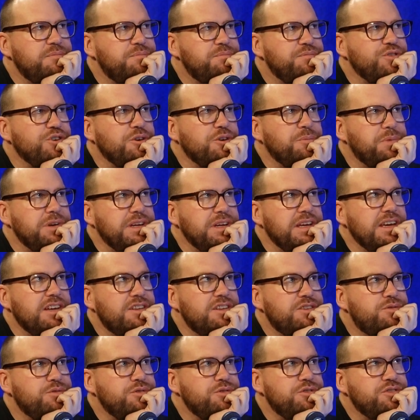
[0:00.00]
property
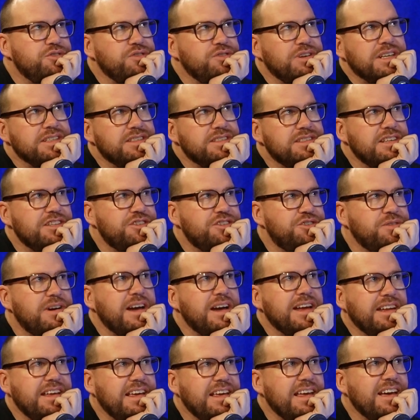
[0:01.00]
into a trust and
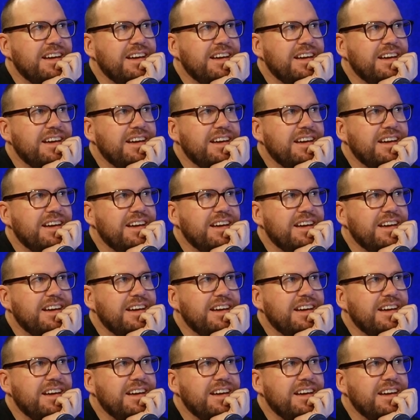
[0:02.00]
trading